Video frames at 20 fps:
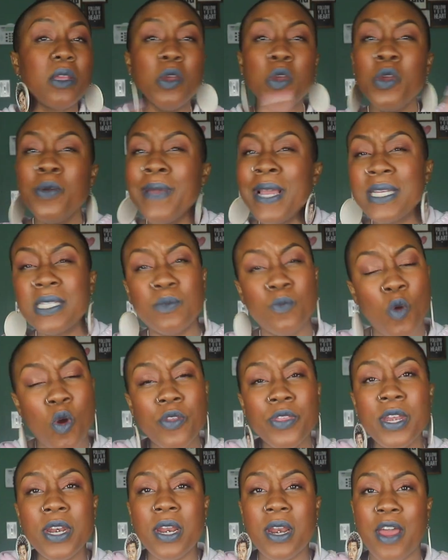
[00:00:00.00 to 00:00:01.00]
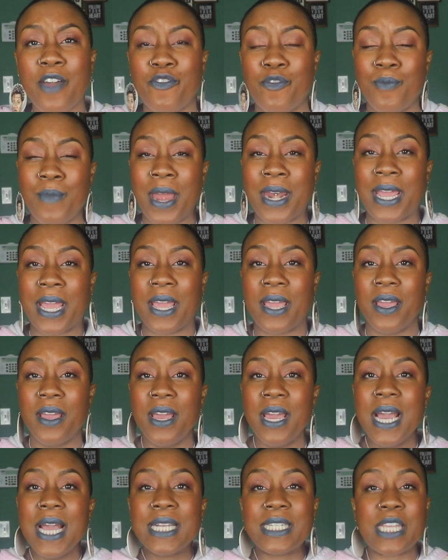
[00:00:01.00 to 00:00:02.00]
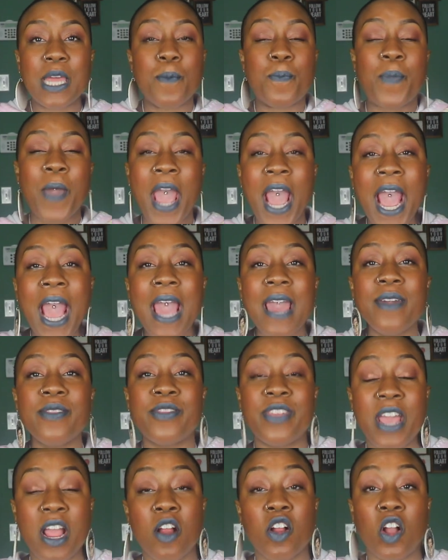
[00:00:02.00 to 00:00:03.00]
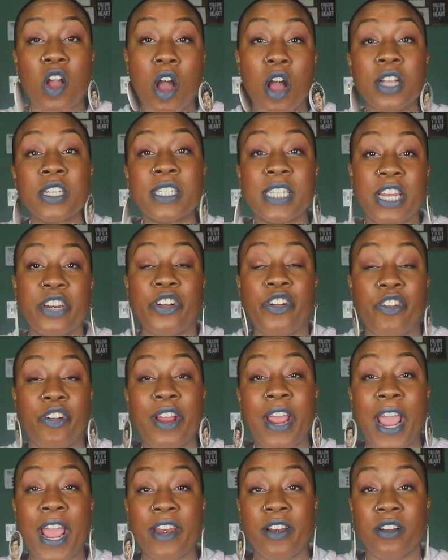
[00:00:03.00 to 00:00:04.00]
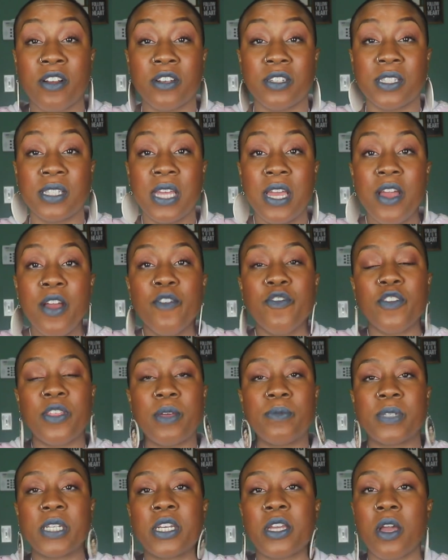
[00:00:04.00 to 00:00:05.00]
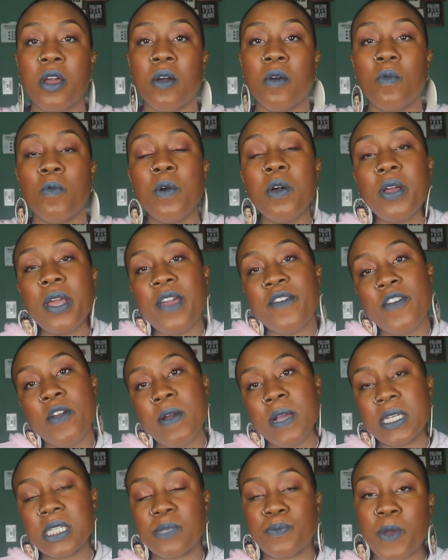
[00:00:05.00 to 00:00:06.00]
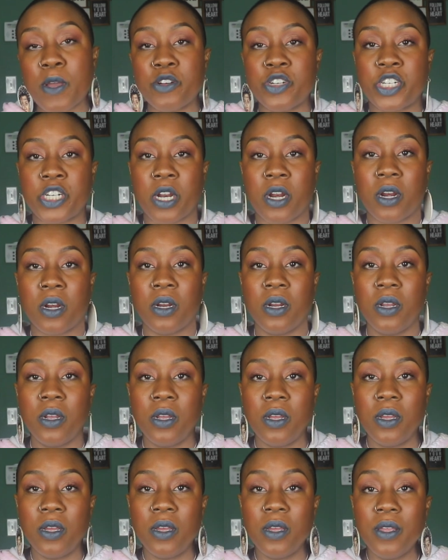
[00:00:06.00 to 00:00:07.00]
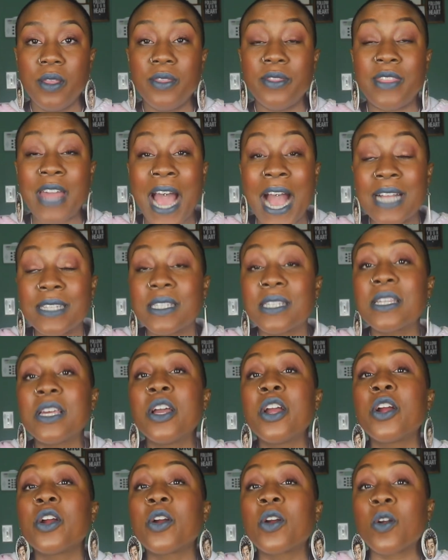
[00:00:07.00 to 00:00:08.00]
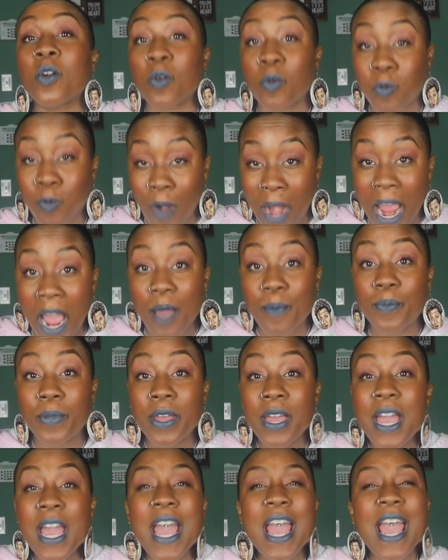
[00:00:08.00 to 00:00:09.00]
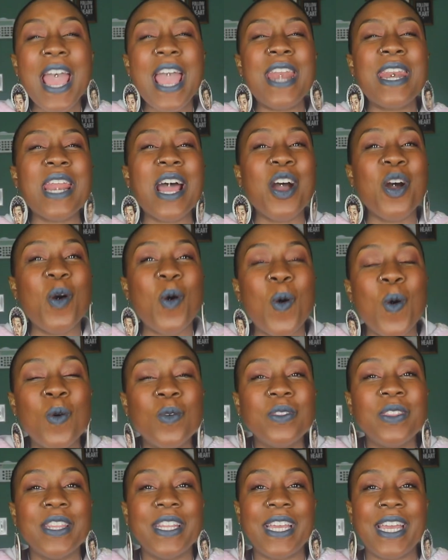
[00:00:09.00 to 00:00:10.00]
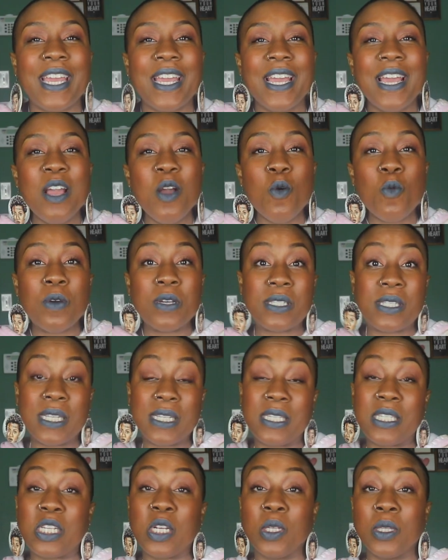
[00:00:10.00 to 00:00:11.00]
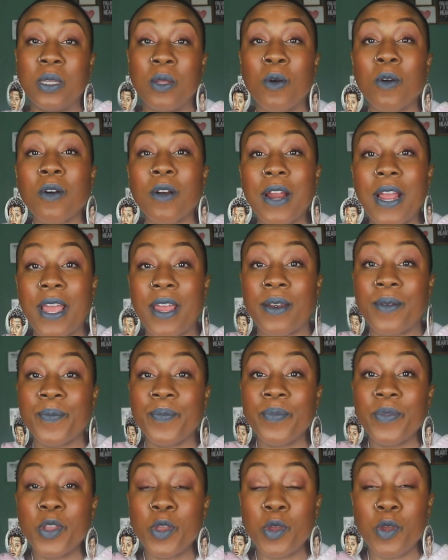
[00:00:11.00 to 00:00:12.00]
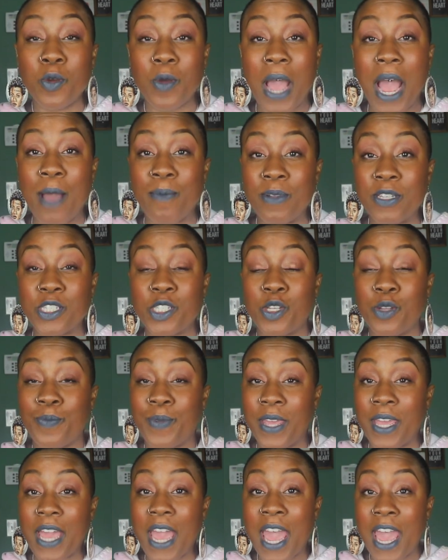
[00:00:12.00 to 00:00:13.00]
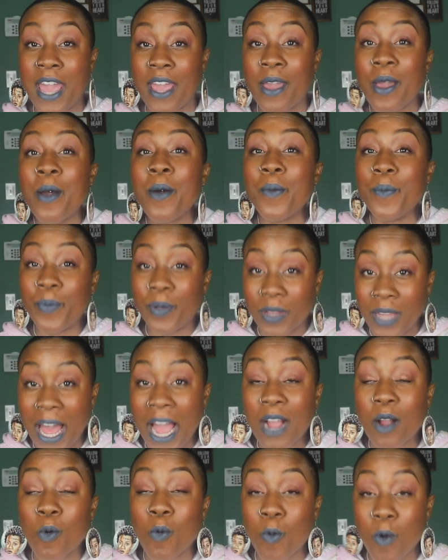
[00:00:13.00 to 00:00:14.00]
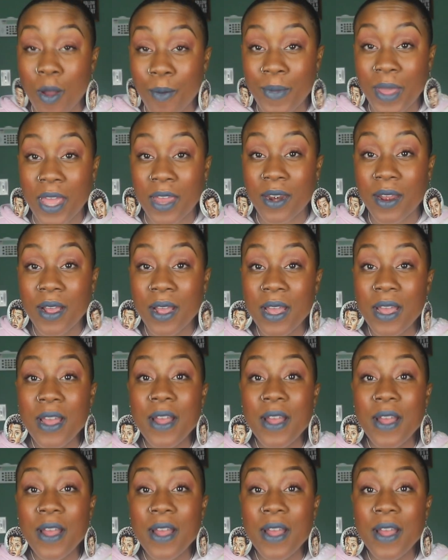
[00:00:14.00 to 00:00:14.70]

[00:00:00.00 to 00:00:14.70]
who makes more than enough money to pay their content creators for them to go, we'll give you exposure, that's crap. And not only was this to Lauren, who happens to be a black woman,